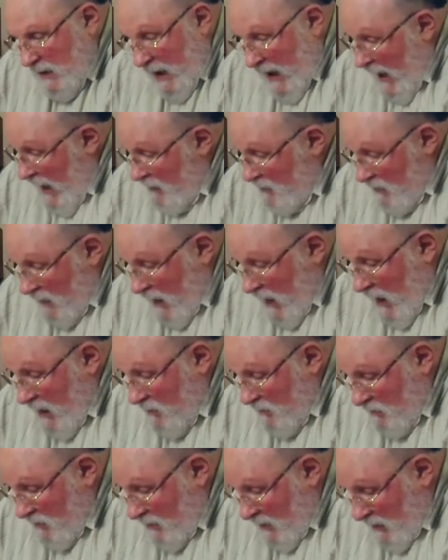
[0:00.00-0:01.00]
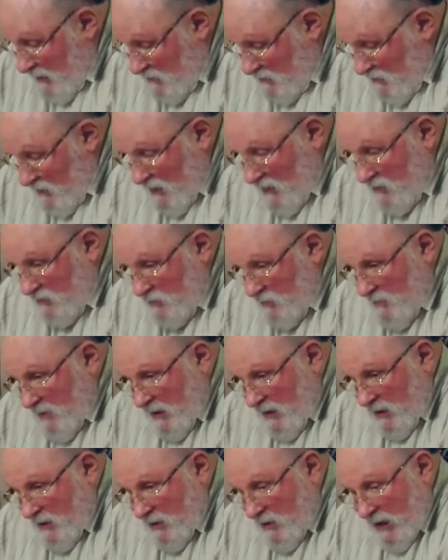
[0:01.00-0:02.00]
I, I don't, I surely there's
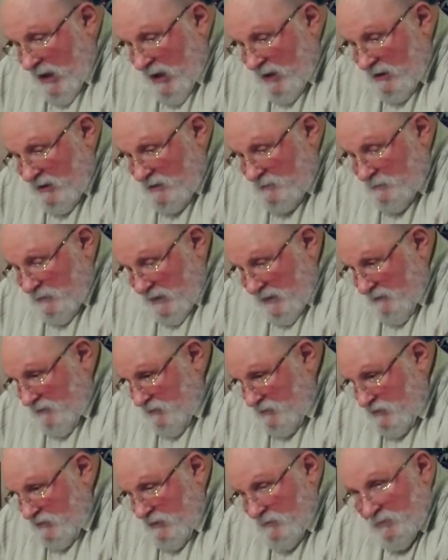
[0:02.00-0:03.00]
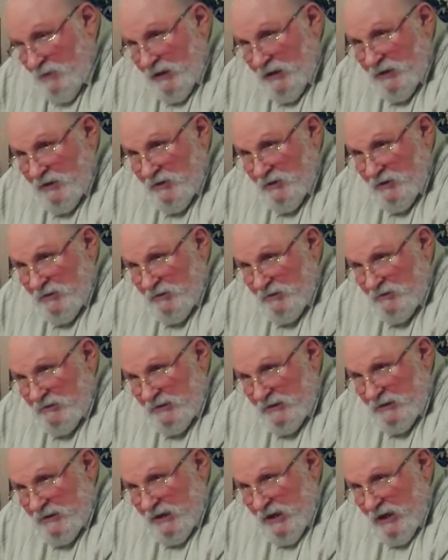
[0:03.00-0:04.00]
nobody here like this, but if there's somebody here
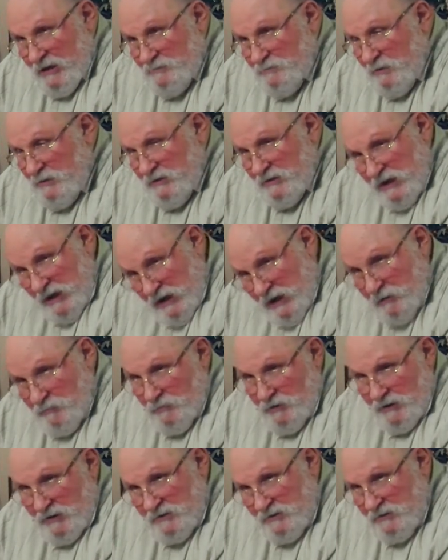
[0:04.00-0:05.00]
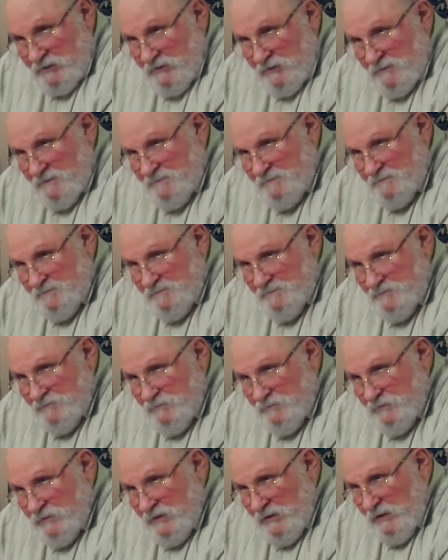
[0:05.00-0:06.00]
that God's been dealing with, mm-hmm.
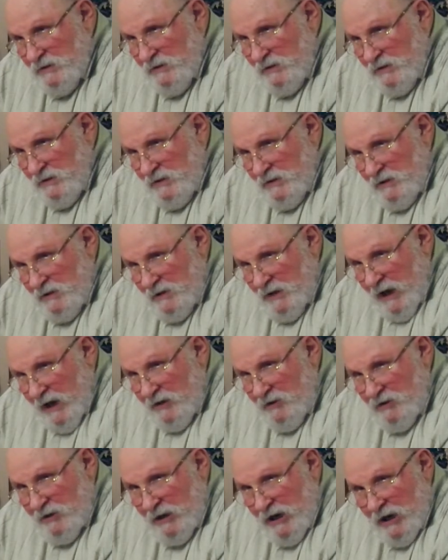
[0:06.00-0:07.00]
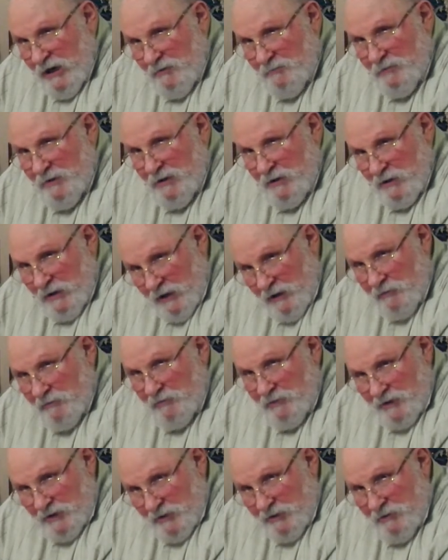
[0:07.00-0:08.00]
and you kind of been
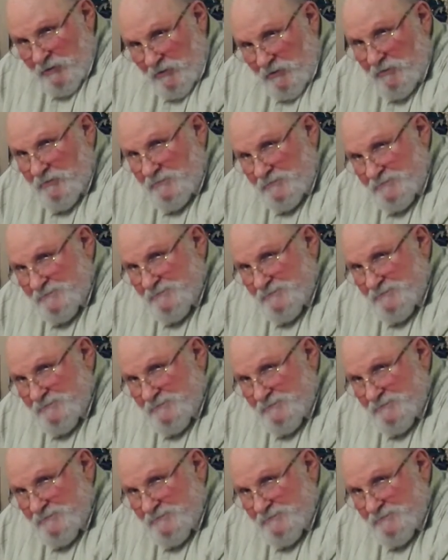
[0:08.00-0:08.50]
lingering, you know,